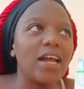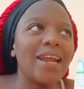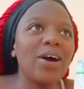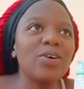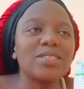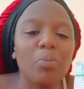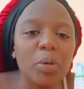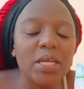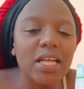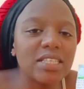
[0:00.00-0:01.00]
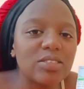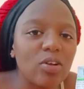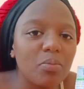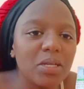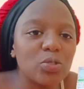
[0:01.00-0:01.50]
now somebody else
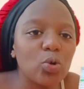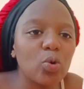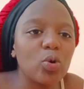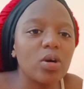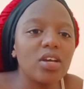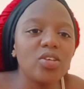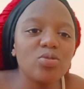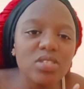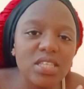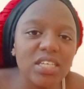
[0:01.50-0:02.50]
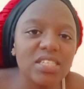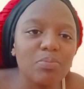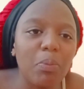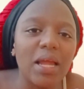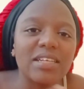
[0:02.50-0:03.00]
told me to use this
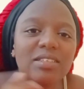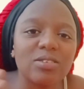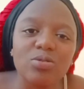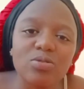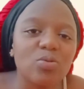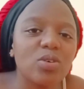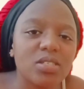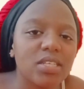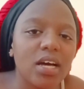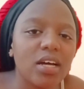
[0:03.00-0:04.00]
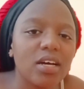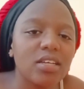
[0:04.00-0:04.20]
plus rose water.